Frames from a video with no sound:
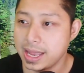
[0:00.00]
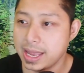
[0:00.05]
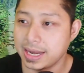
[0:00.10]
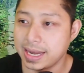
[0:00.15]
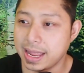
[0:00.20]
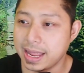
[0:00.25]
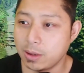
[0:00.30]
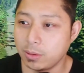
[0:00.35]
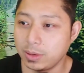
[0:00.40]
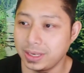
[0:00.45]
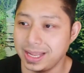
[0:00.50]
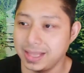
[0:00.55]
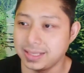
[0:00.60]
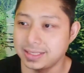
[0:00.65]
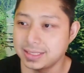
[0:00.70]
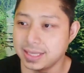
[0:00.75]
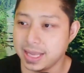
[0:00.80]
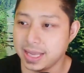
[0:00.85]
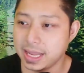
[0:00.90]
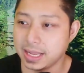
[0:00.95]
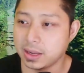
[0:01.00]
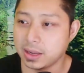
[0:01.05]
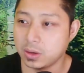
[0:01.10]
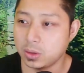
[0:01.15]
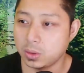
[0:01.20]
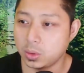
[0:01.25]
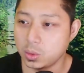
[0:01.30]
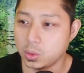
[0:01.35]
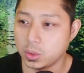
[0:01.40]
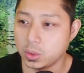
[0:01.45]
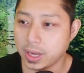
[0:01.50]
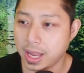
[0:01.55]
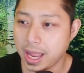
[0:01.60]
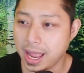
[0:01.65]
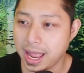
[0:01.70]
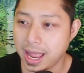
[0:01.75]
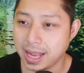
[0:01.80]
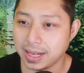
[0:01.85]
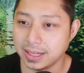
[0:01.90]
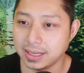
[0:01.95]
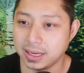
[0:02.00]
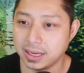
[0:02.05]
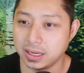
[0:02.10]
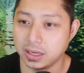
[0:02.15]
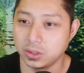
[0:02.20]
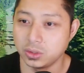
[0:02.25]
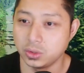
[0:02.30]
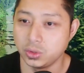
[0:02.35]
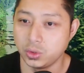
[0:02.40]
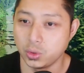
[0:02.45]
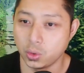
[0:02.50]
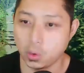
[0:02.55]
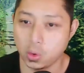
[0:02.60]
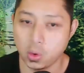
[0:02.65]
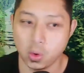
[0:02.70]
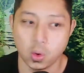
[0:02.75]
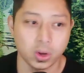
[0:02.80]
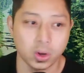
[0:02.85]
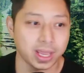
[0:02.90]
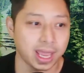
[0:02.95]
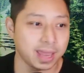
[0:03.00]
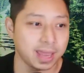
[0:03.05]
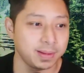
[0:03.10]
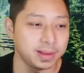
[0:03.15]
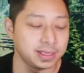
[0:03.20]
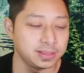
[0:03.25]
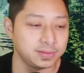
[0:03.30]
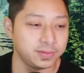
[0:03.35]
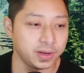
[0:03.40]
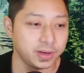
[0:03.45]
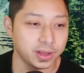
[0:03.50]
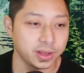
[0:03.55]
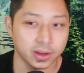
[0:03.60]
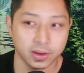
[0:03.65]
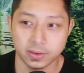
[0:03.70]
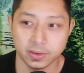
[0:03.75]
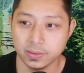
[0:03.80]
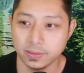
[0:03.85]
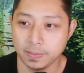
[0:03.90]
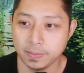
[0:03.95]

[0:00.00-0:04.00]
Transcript: Now, let's take a look at Jaw Gaming's video